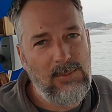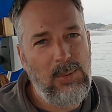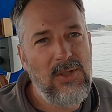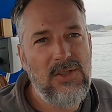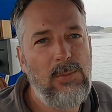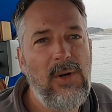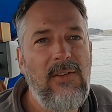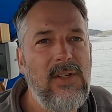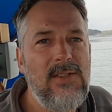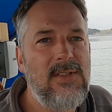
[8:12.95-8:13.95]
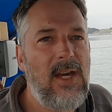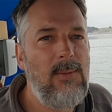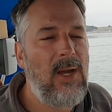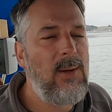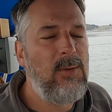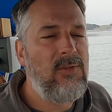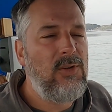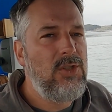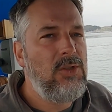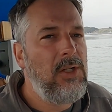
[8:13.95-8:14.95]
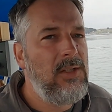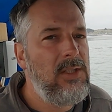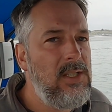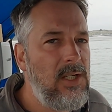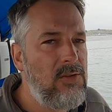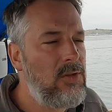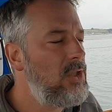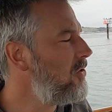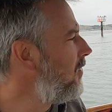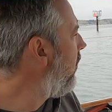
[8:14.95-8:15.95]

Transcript: a personal preference. I prefer shooting the traditional